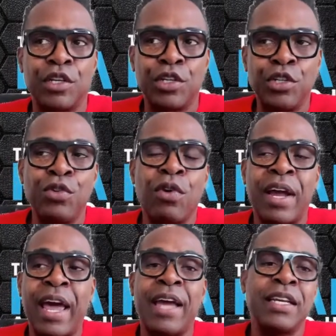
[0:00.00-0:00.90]
you are
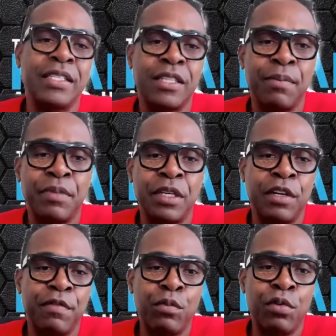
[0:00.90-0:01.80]
adding something
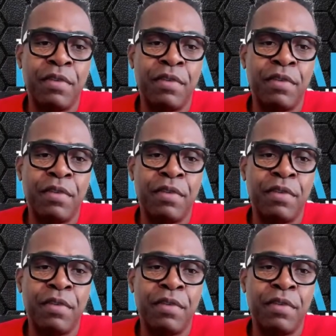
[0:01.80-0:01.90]
of more